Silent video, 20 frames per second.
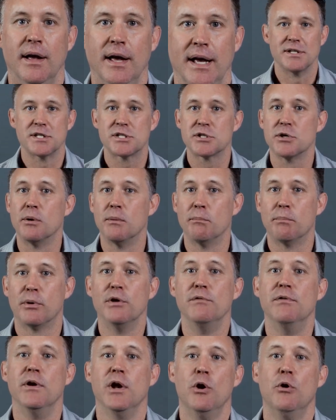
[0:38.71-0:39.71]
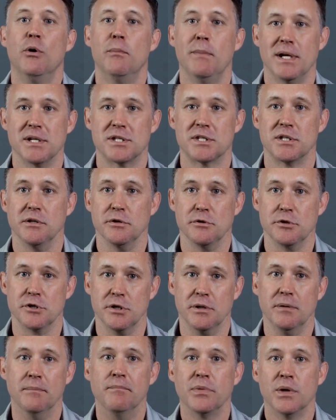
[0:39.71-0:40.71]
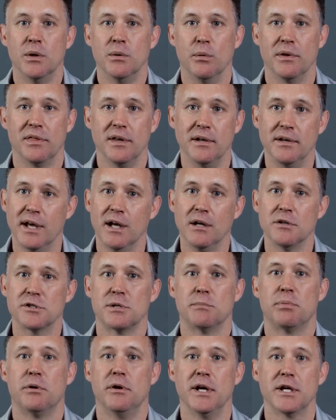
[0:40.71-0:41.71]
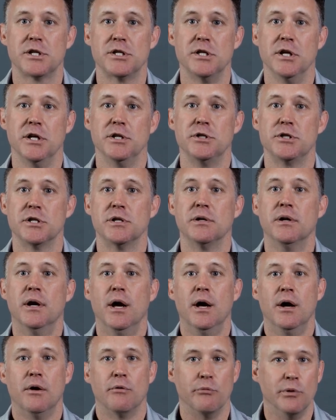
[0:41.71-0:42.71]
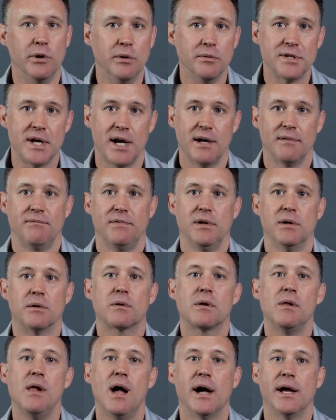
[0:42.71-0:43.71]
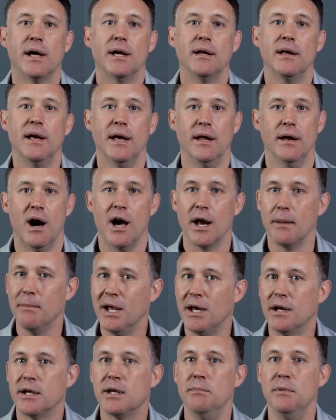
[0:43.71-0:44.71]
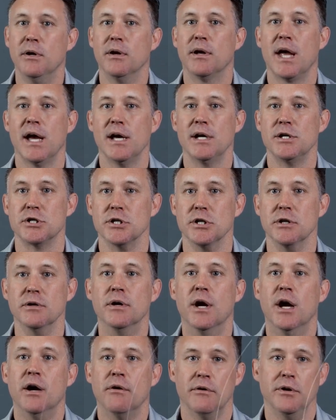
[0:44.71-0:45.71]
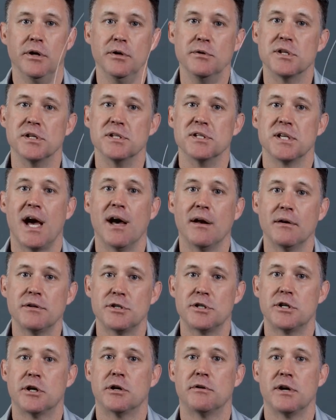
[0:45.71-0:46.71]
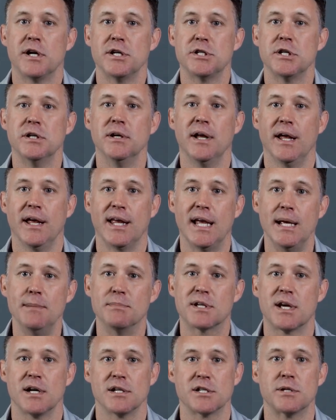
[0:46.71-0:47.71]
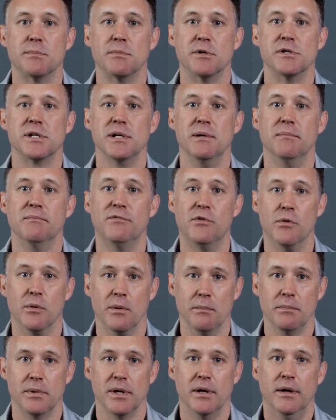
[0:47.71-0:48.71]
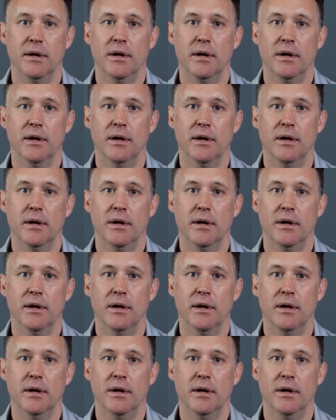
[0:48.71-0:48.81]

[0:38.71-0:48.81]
It's storm-proven OMS solution with intelligent prediction engine, real-time field client, and automated communication reduces outage duration and keeps customers informed.